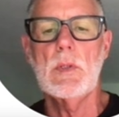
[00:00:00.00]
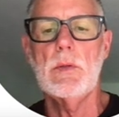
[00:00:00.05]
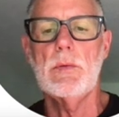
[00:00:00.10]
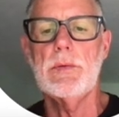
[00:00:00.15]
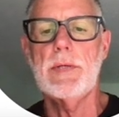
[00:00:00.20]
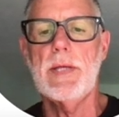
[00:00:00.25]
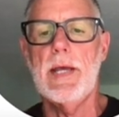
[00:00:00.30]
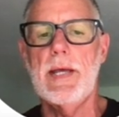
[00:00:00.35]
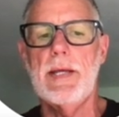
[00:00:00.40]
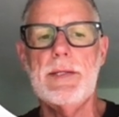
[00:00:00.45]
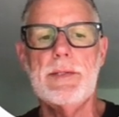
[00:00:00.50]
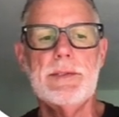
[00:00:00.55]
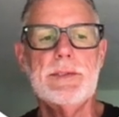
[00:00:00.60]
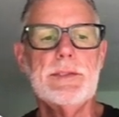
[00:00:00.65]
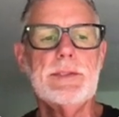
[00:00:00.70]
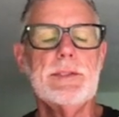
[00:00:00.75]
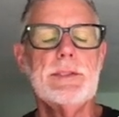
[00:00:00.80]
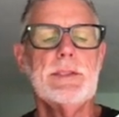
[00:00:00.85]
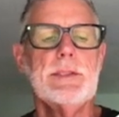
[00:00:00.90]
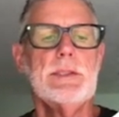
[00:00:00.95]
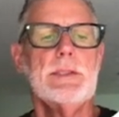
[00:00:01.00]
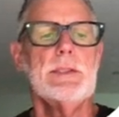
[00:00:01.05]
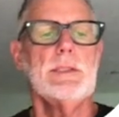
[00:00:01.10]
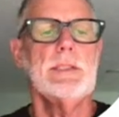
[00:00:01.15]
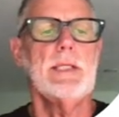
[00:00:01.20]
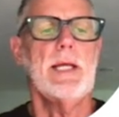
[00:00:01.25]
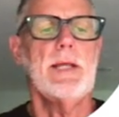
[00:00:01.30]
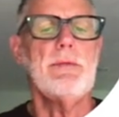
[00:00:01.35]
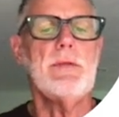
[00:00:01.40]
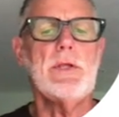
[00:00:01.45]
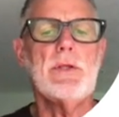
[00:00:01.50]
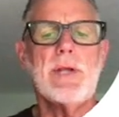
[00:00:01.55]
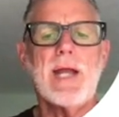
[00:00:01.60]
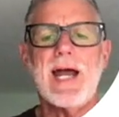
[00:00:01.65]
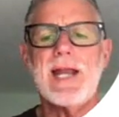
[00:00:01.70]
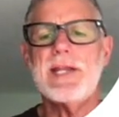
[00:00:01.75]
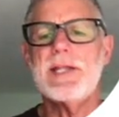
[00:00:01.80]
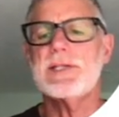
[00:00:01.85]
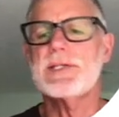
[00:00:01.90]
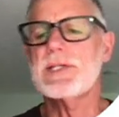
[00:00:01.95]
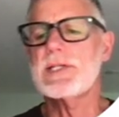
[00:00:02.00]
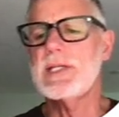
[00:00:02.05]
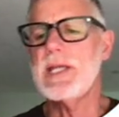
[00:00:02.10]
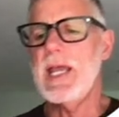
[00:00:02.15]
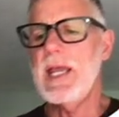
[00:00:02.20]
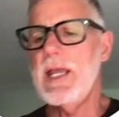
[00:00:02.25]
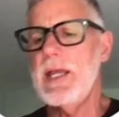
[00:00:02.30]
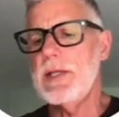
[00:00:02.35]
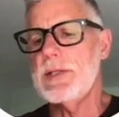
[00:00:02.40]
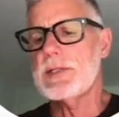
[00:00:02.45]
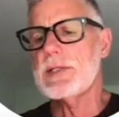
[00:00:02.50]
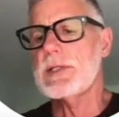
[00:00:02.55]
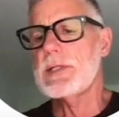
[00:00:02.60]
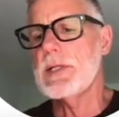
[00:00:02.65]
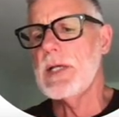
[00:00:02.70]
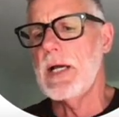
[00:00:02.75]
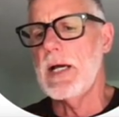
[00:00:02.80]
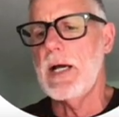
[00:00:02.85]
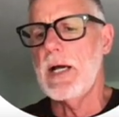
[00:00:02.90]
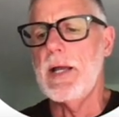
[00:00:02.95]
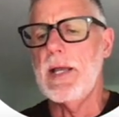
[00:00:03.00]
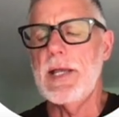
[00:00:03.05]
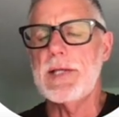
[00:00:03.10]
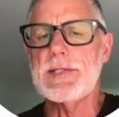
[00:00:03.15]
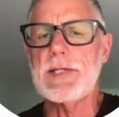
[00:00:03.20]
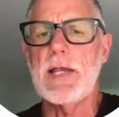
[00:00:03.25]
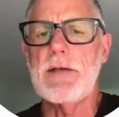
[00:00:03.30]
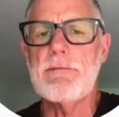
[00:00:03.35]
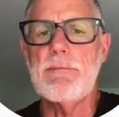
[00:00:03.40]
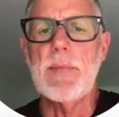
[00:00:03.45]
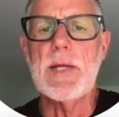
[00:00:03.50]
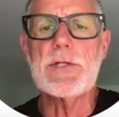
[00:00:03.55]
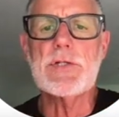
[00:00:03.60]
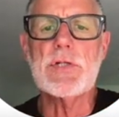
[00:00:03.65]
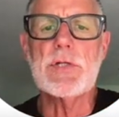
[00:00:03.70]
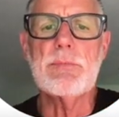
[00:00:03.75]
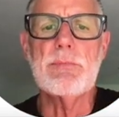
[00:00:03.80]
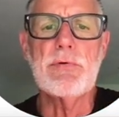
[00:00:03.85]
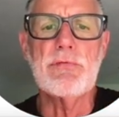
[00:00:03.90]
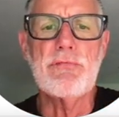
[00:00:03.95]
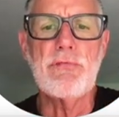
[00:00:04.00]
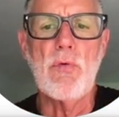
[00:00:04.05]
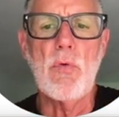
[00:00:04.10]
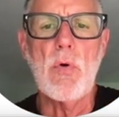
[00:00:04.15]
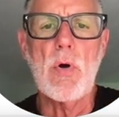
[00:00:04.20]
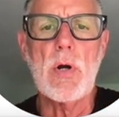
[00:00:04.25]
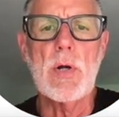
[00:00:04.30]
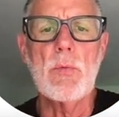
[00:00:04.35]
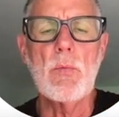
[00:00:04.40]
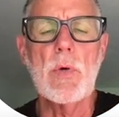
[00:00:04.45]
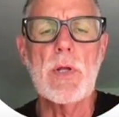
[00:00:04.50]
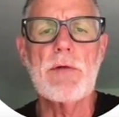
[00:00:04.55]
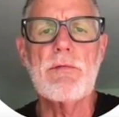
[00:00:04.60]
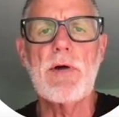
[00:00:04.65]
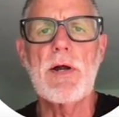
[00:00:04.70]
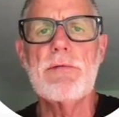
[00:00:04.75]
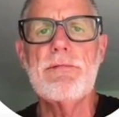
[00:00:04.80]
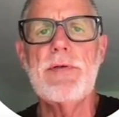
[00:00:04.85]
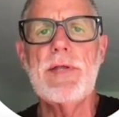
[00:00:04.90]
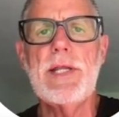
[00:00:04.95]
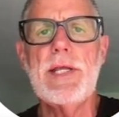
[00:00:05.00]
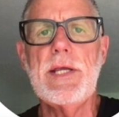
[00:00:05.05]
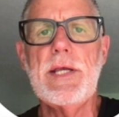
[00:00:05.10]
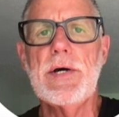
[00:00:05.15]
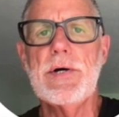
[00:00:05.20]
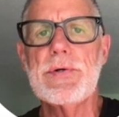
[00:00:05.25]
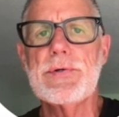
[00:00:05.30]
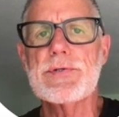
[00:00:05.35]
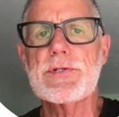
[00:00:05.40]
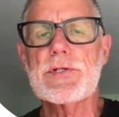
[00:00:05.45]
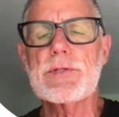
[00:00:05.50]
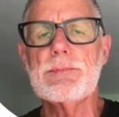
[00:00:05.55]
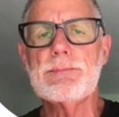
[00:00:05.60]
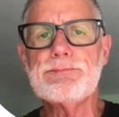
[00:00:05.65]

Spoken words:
Okay. In the United States, as I've mentioned before in one of our videos,